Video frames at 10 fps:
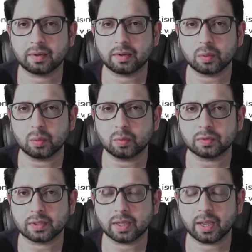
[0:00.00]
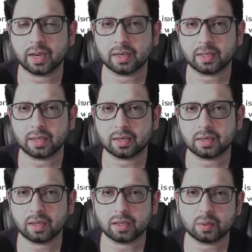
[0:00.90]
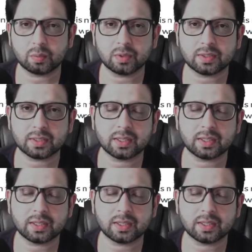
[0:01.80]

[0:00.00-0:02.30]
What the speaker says: rules, and then you will see